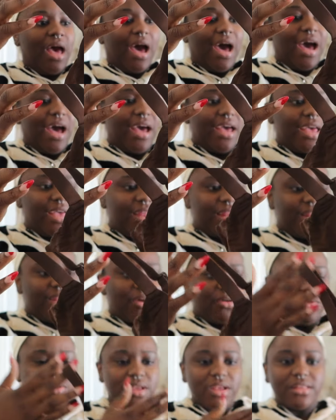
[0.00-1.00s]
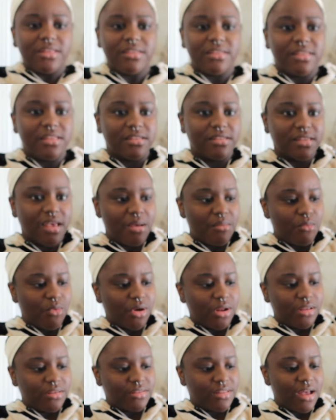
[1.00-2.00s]
I don't think this is the same
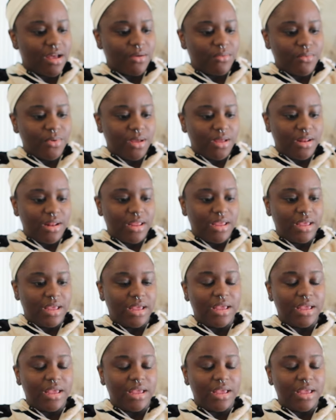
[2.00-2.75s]
one as that one,